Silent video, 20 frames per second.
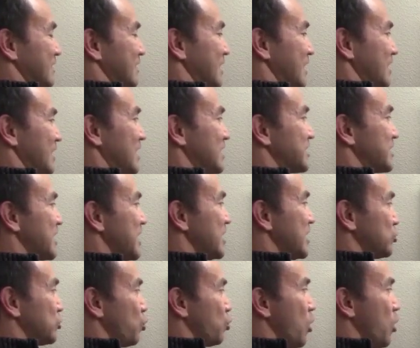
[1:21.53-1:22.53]
it
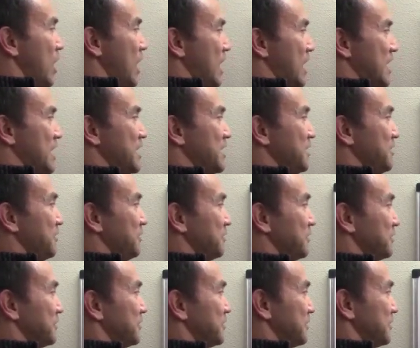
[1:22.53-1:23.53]
says y
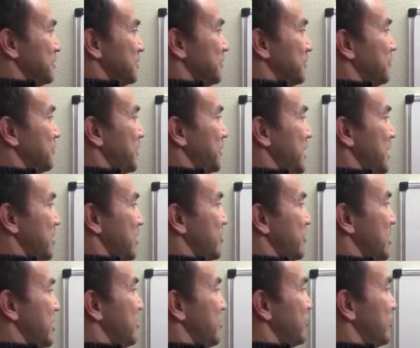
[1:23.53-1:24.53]

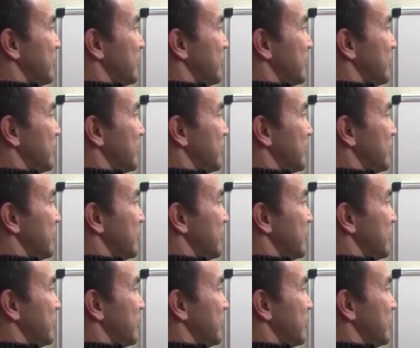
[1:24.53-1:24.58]
varies